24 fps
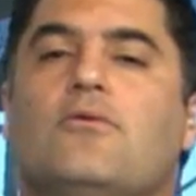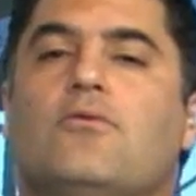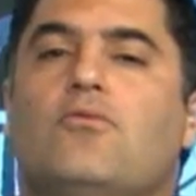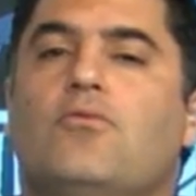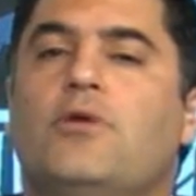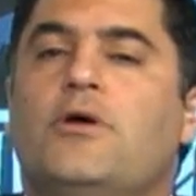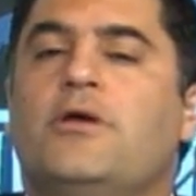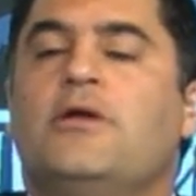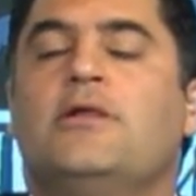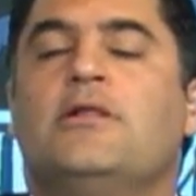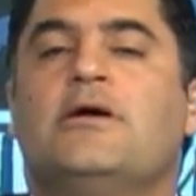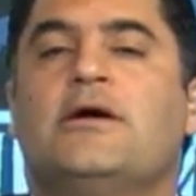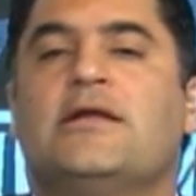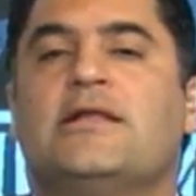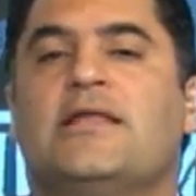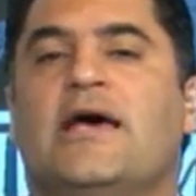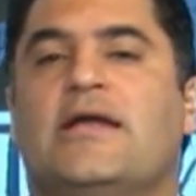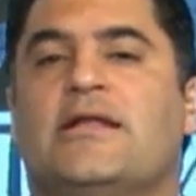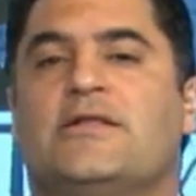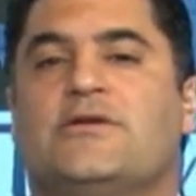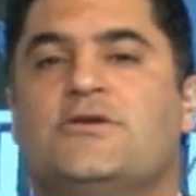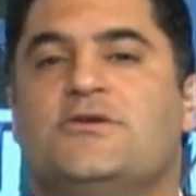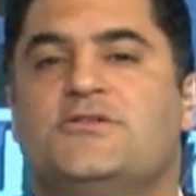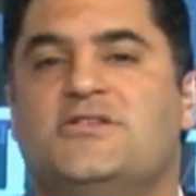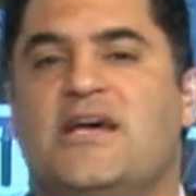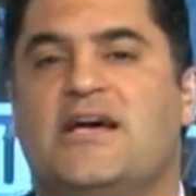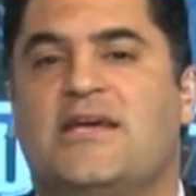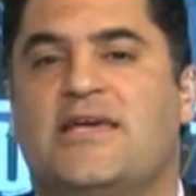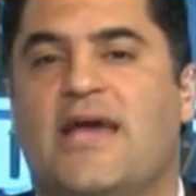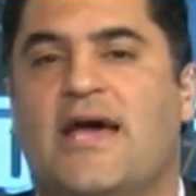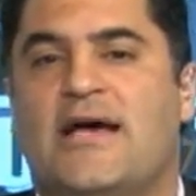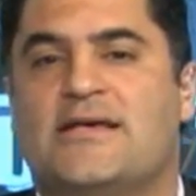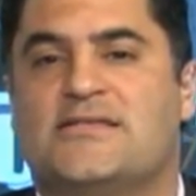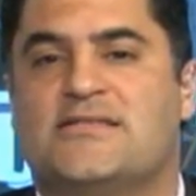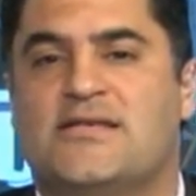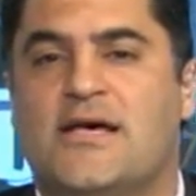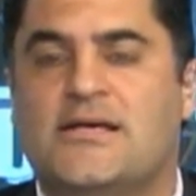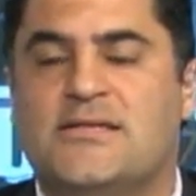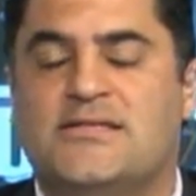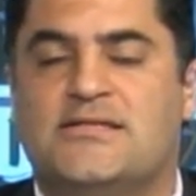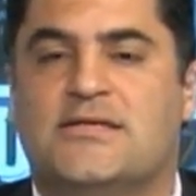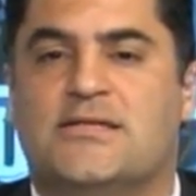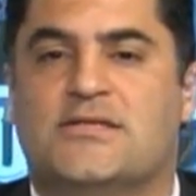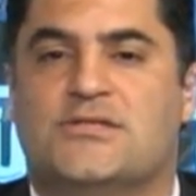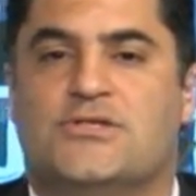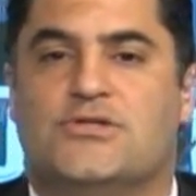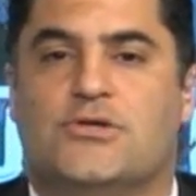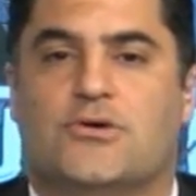Well, you look at that, it turns out Cass
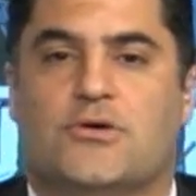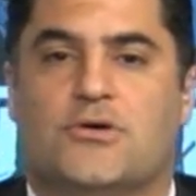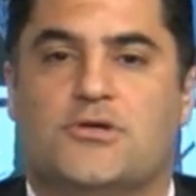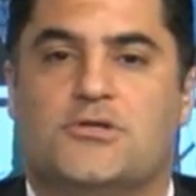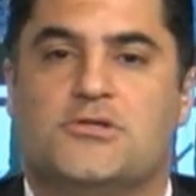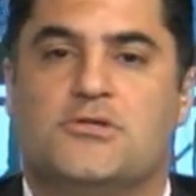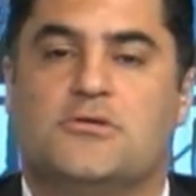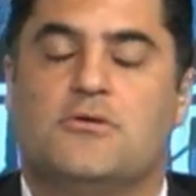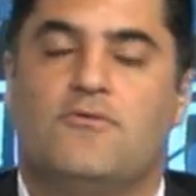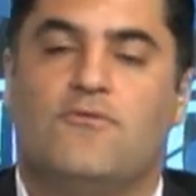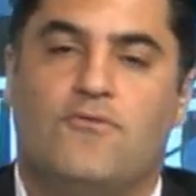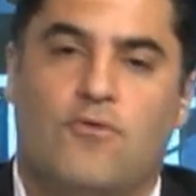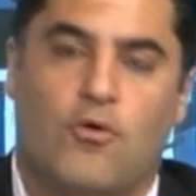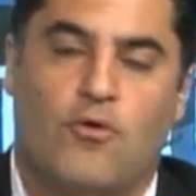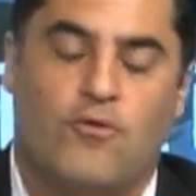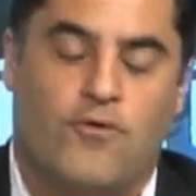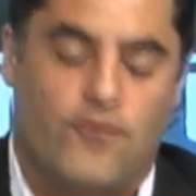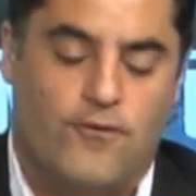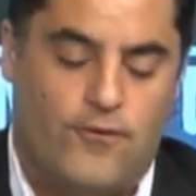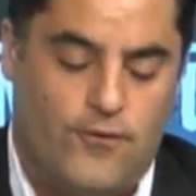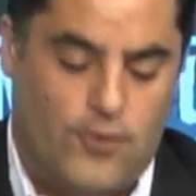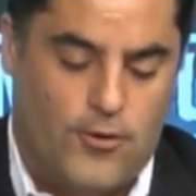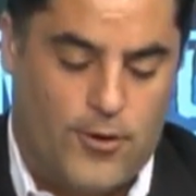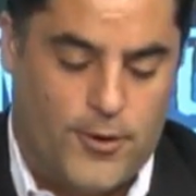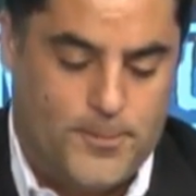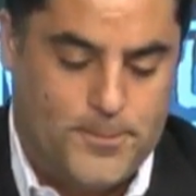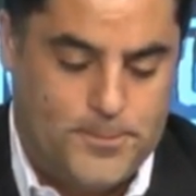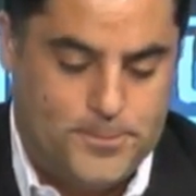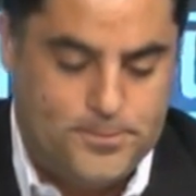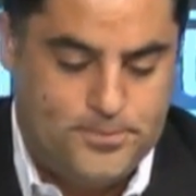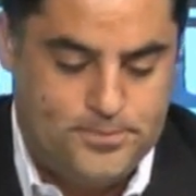Sunstein's Jewish, four for four.